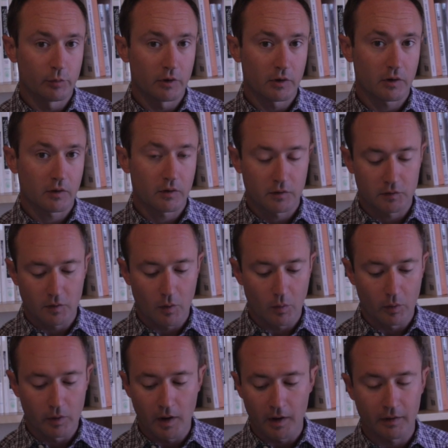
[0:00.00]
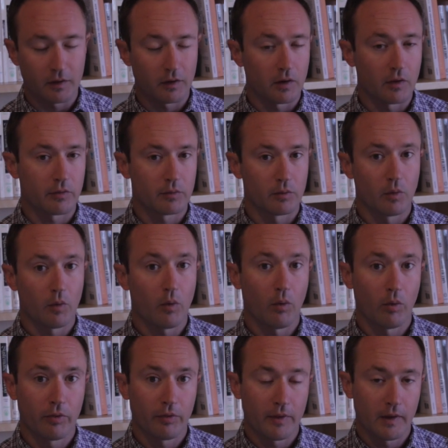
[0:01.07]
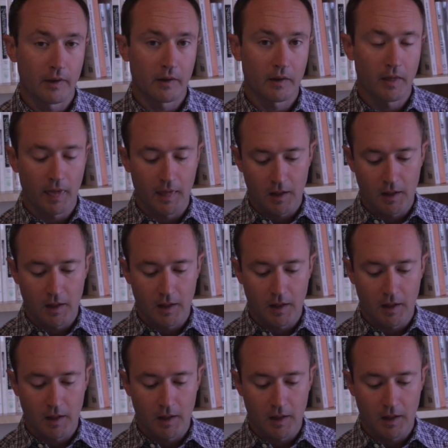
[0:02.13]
book, so we're not going to get through the whole thing,